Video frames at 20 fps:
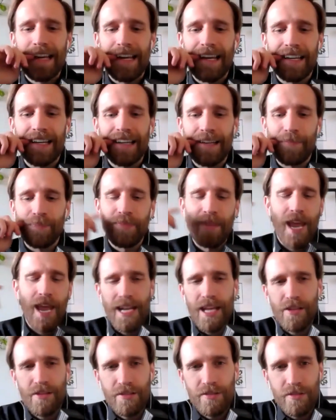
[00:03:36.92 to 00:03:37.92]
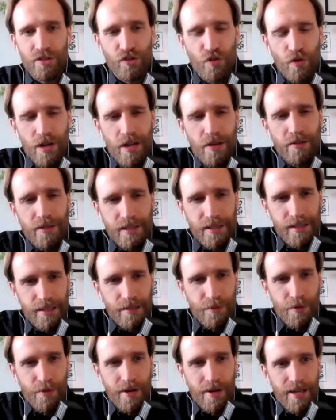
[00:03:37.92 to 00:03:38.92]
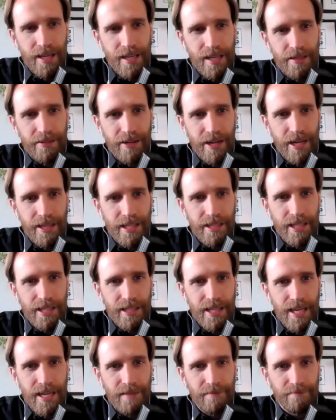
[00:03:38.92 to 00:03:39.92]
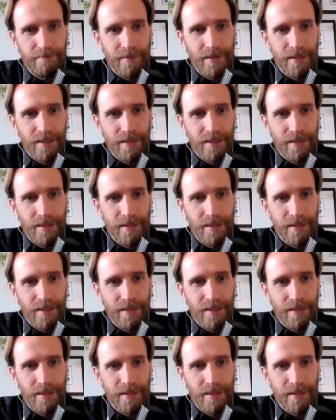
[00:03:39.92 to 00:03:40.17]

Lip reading: Any other story notes that we want to hit or anything like that?